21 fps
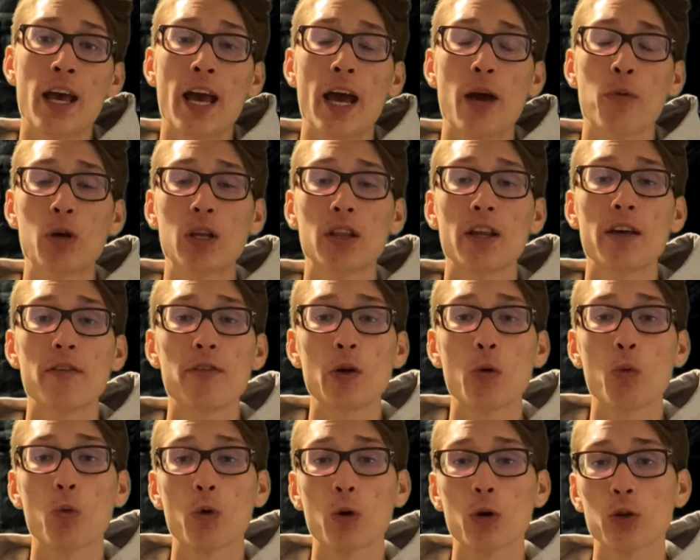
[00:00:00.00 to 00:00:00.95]
And we live in
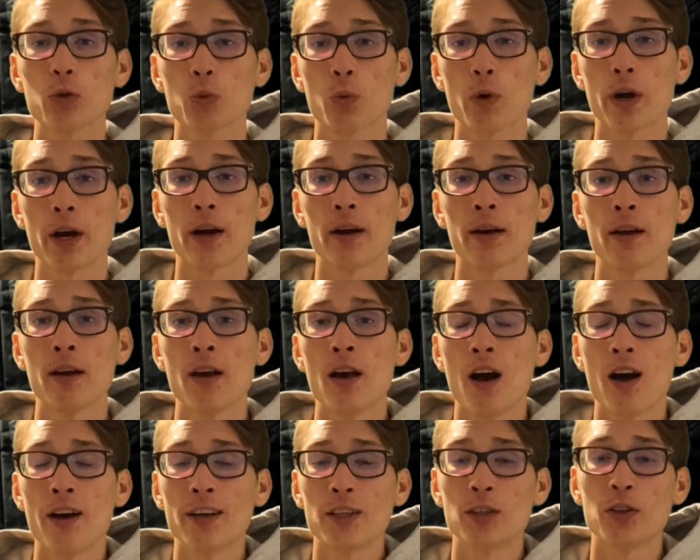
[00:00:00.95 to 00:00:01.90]
a world where,
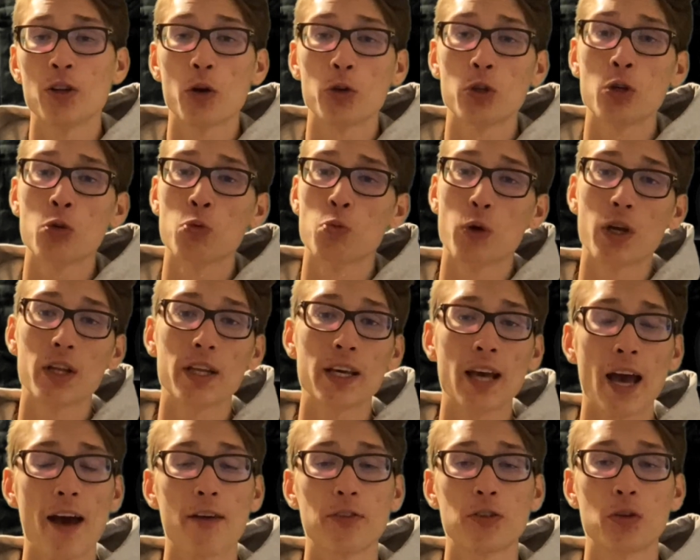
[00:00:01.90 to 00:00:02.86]
you know, you
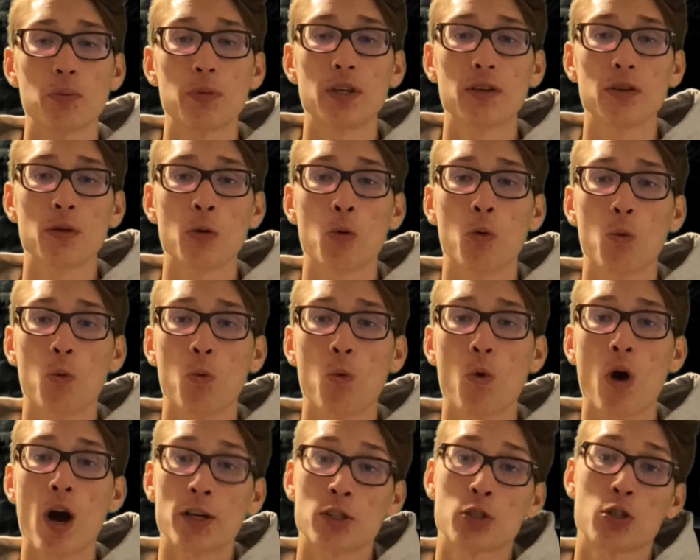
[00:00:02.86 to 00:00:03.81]
really have to be
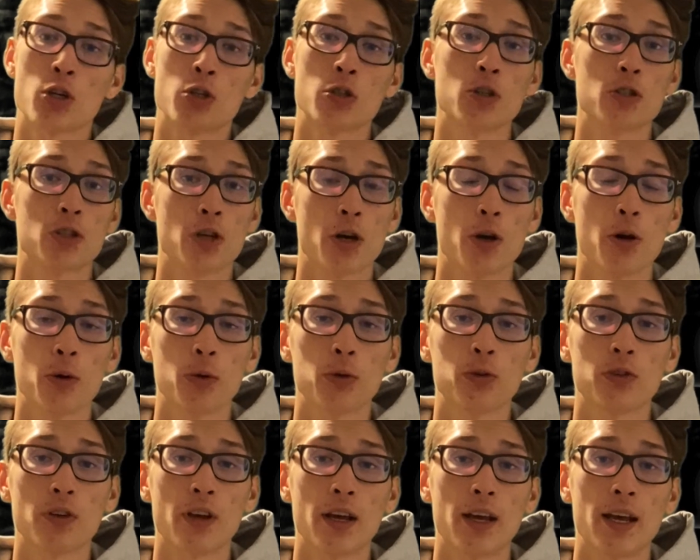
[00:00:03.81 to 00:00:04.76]
watched on your
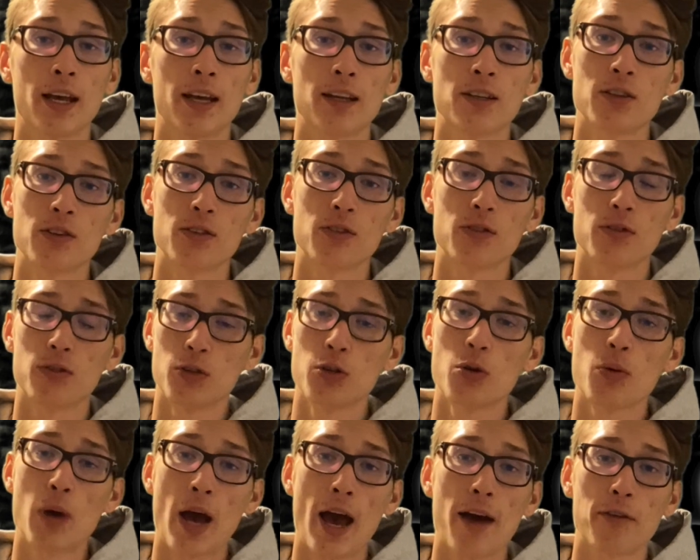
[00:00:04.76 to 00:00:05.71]
toes, and
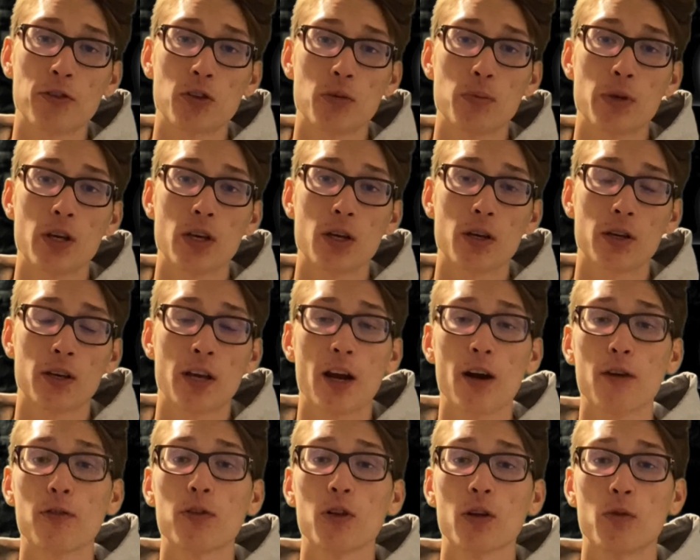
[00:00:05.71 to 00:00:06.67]
you have to be
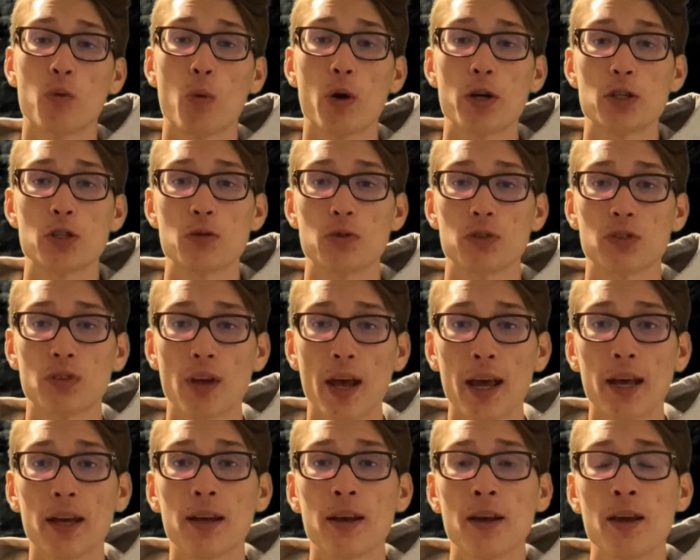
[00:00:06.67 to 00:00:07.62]
careful of what you
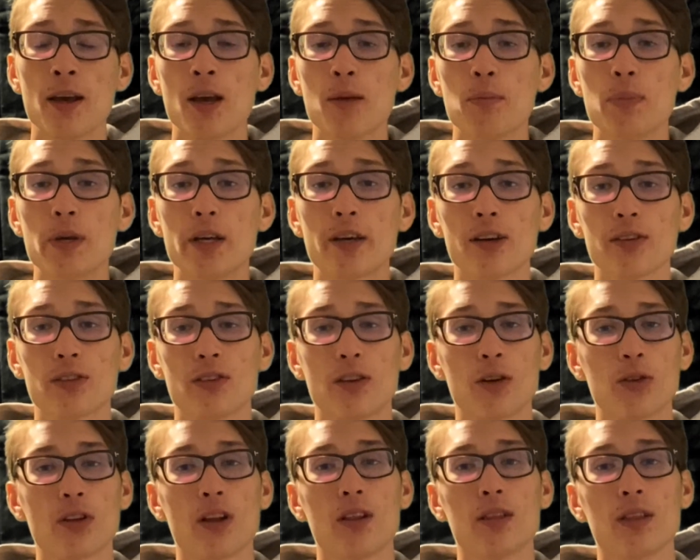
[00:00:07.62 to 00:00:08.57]
say, because
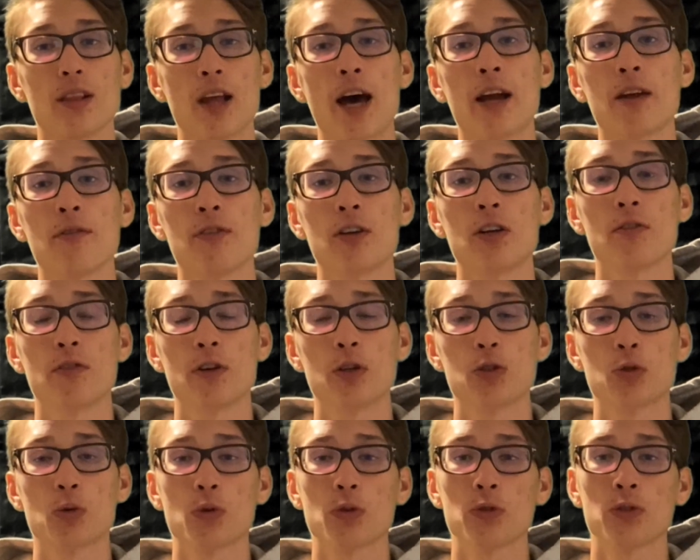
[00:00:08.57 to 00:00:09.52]
there's a lot of
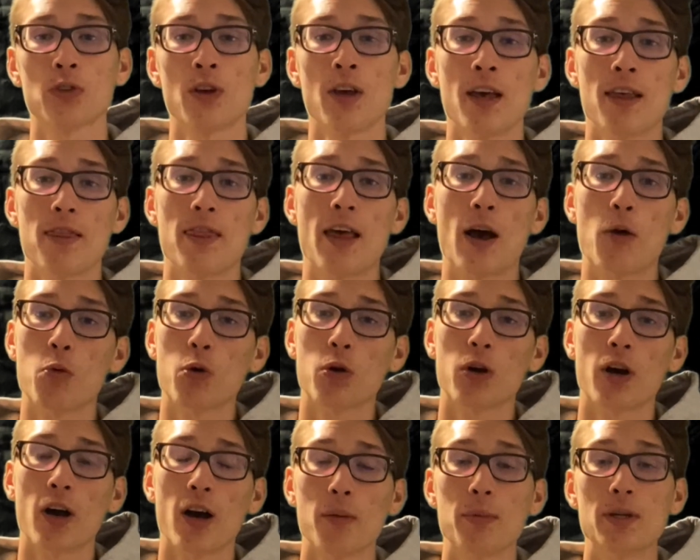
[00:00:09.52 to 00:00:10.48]
individuals that
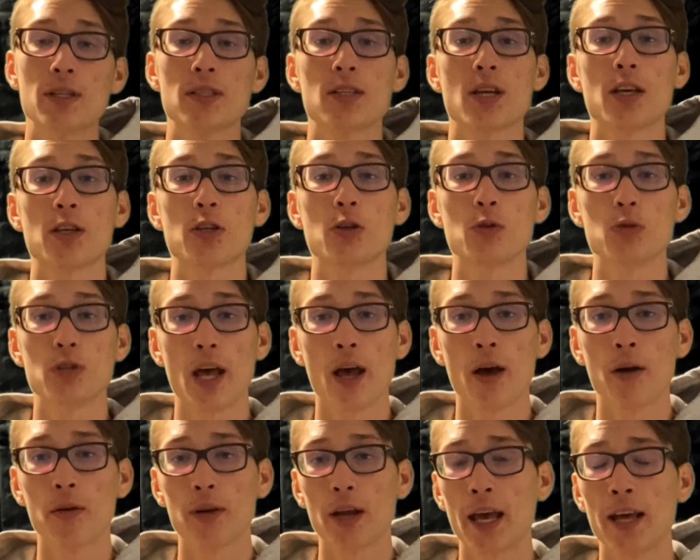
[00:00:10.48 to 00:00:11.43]
will come and take you
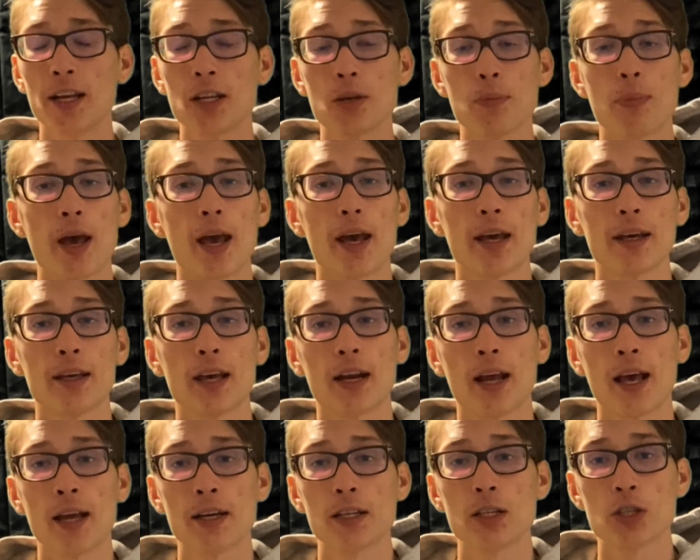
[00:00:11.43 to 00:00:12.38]
down any peg
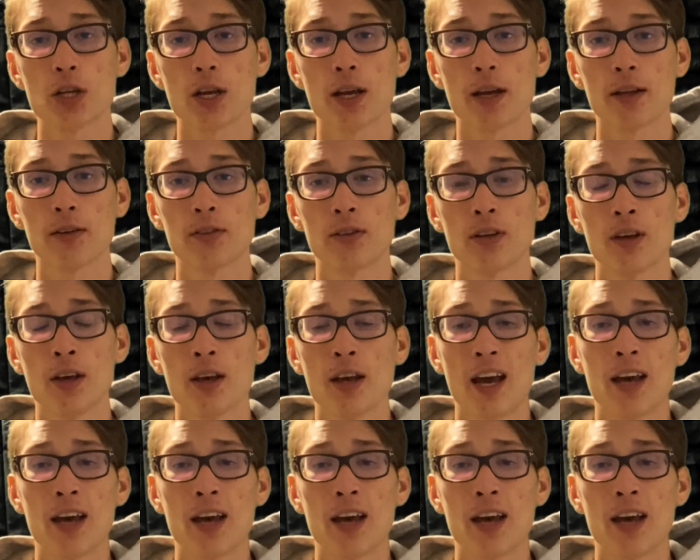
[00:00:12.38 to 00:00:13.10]
at any chance.